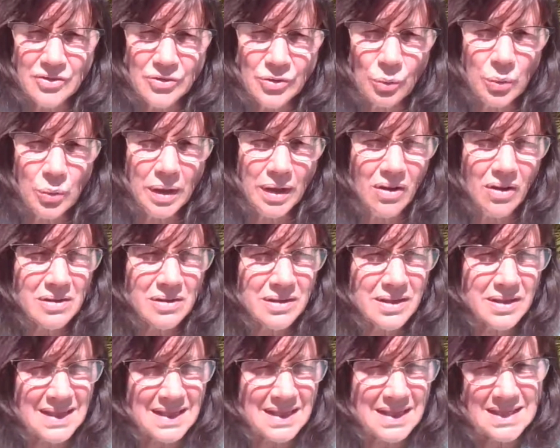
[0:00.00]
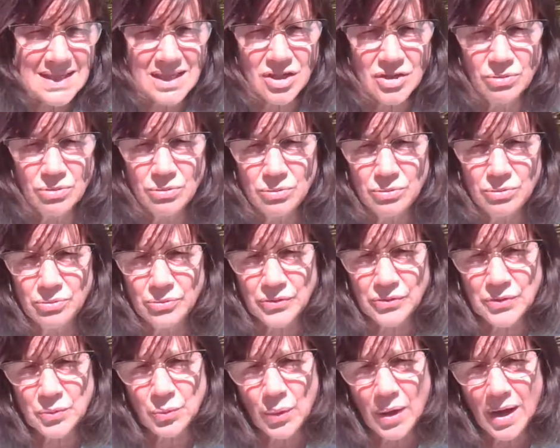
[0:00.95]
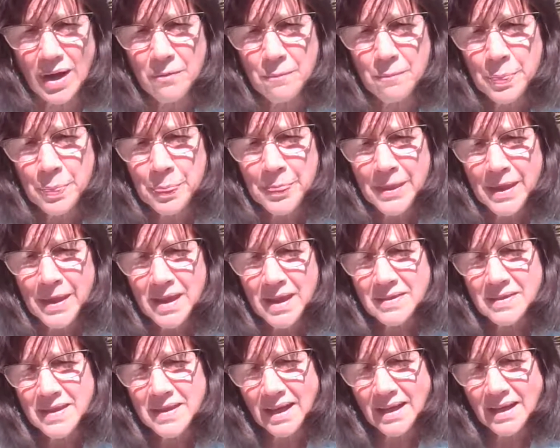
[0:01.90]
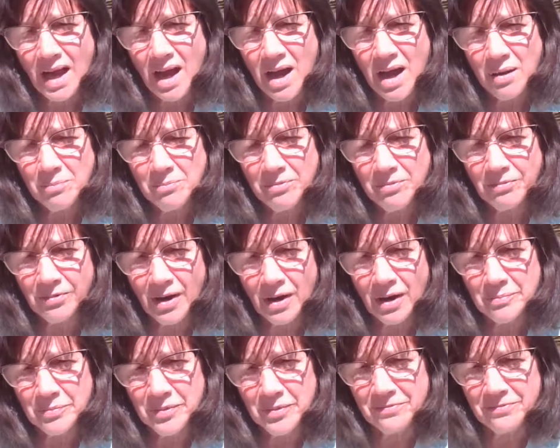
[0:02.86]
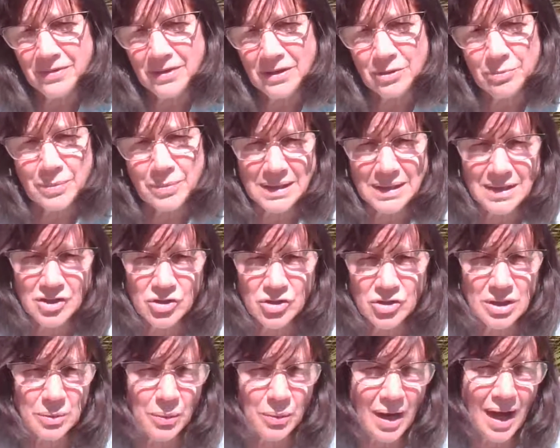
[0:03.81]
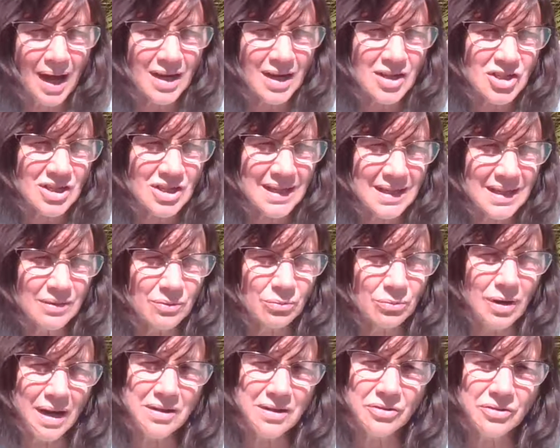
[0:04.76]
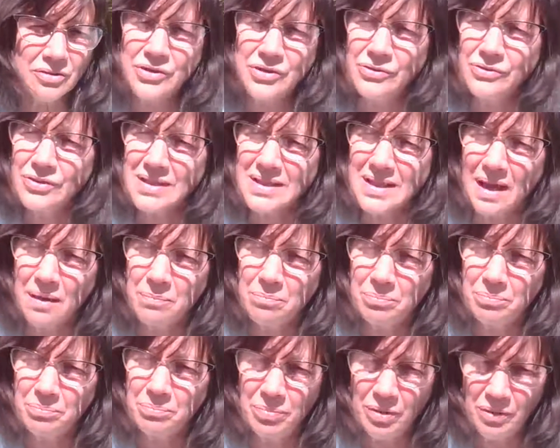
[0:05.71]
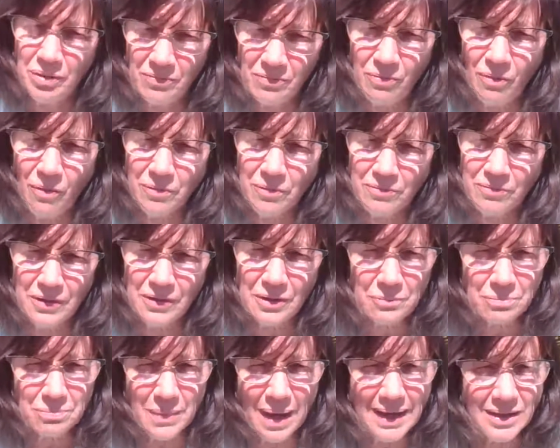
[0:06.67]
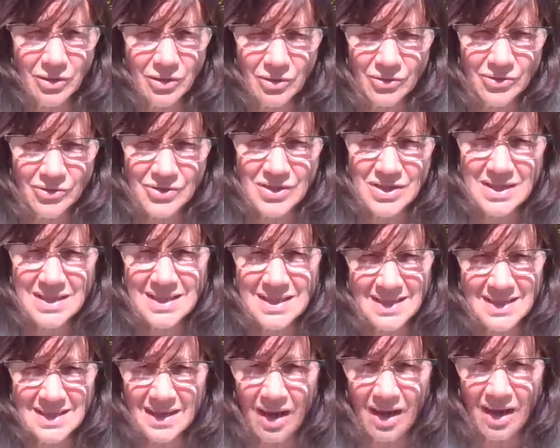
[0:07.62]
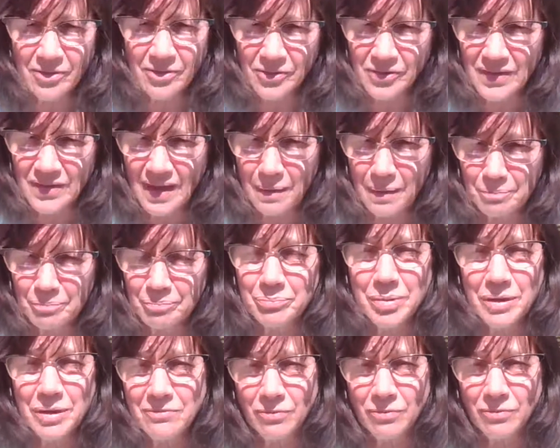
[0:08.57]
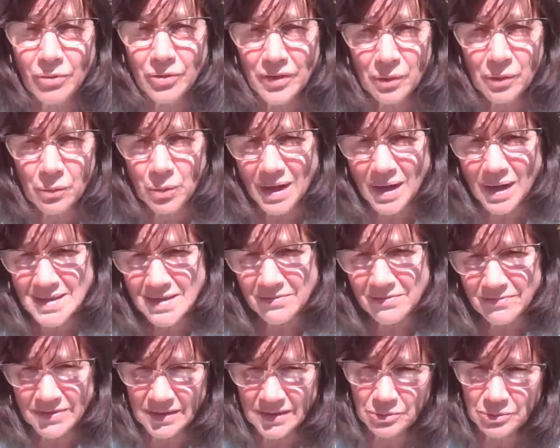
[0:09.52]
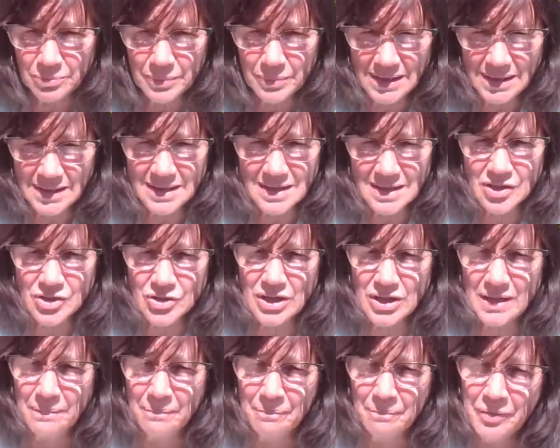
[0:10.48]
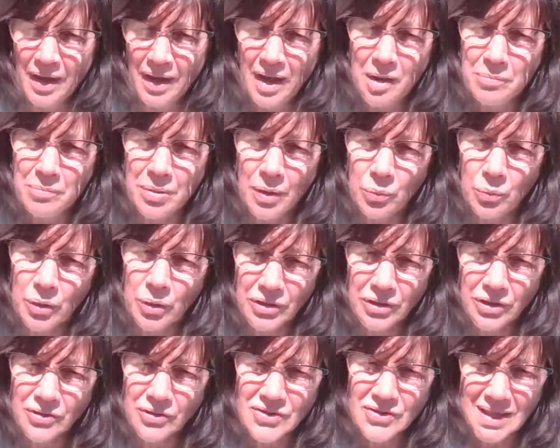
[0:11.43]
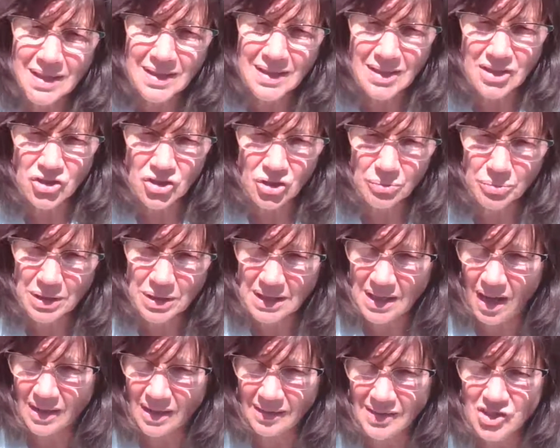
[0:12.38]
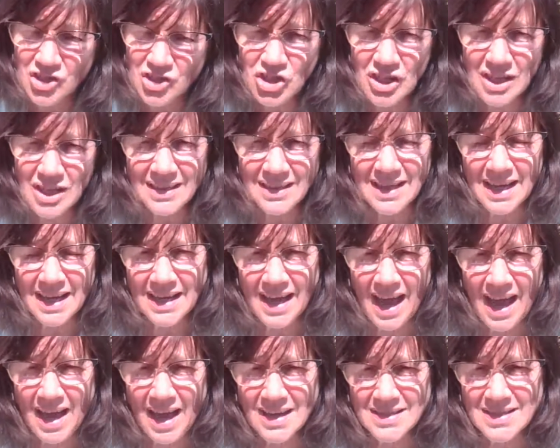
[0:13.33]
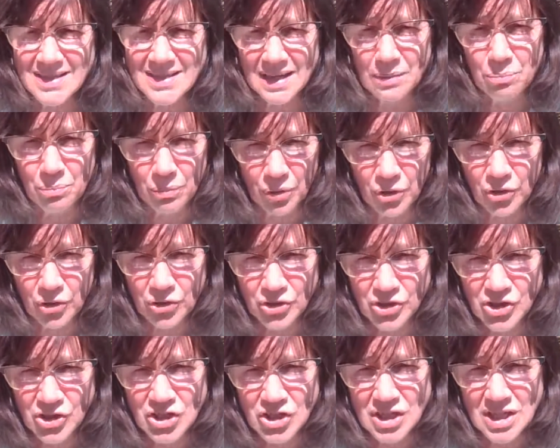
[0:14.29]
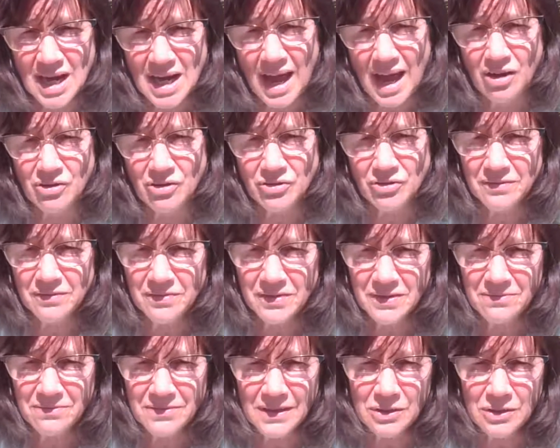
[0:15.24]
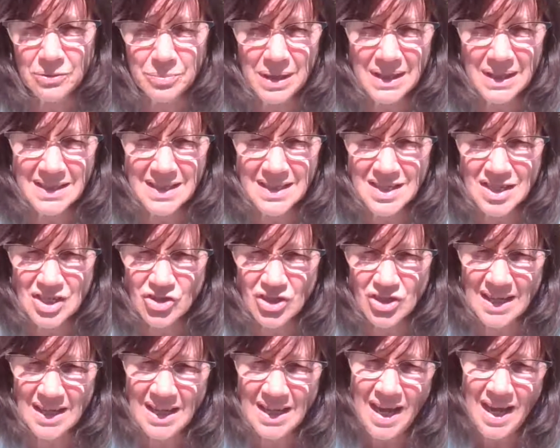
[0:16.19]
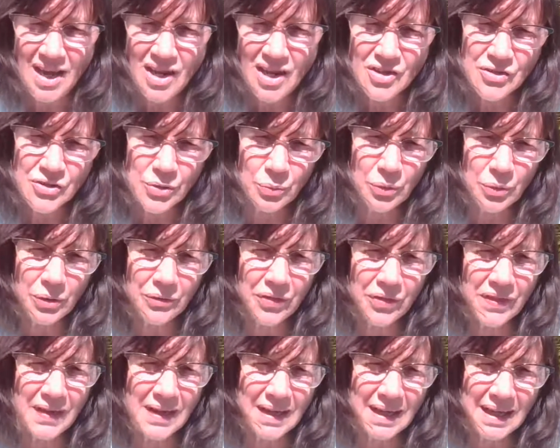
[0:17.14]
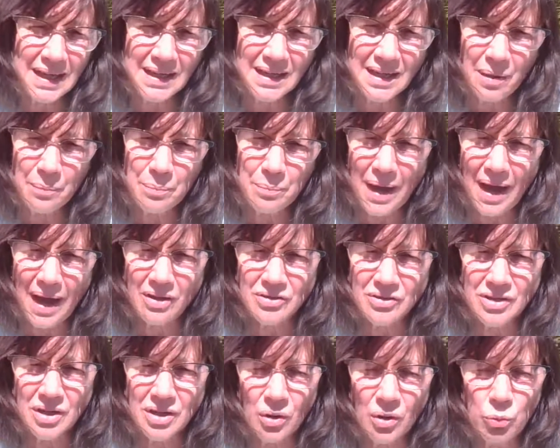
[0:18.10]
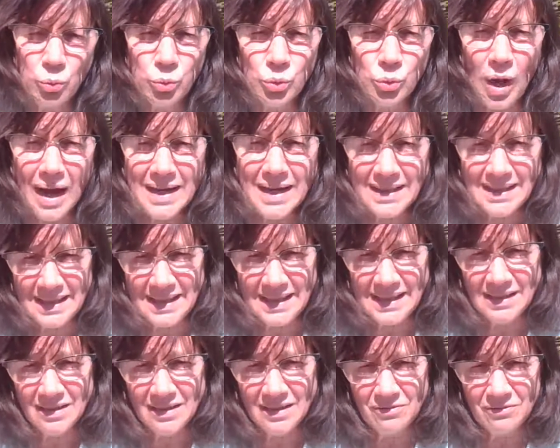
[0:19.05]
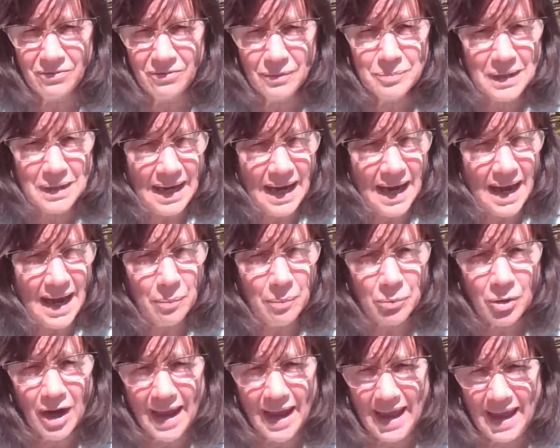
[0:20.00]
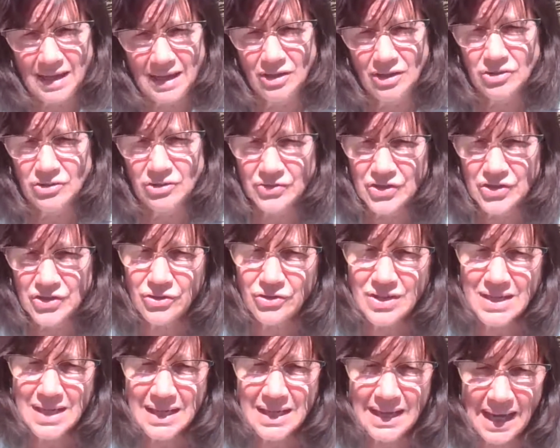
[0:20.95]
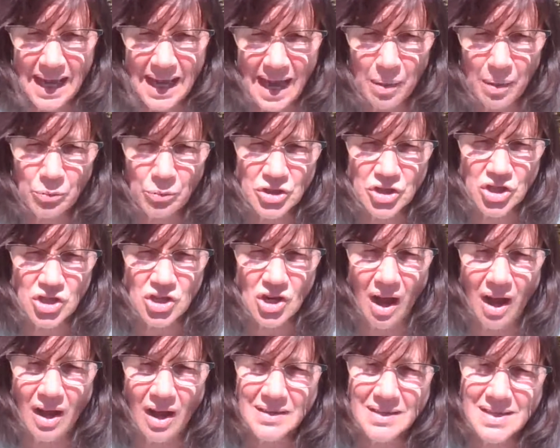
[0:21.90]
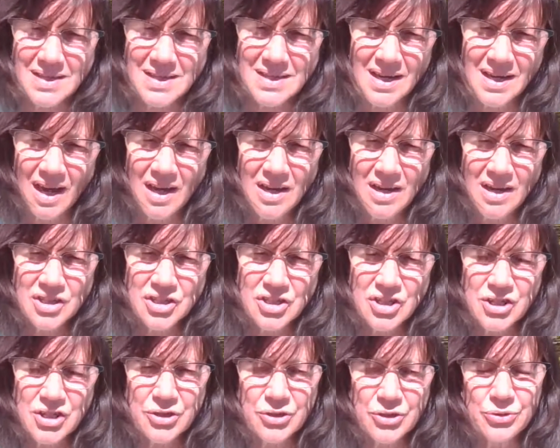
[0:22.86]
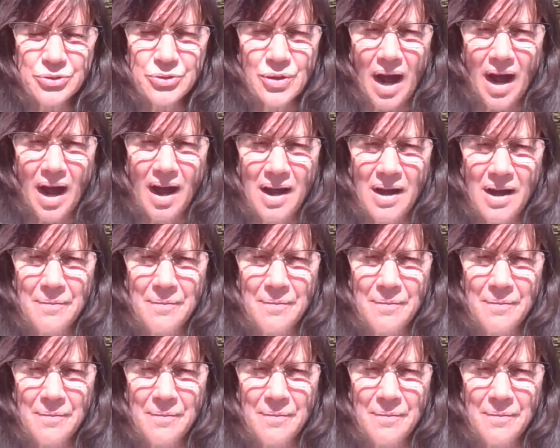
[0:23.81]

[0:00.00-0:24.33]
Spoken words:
So what are these tools? Well, they come from the film industry. Well, actually, writers used them before filmmakers discovered them, before there was a film industry. But we're using the terminology that has emerged out of the film industry. So we're thinking about writing from camera angles, using camera shots to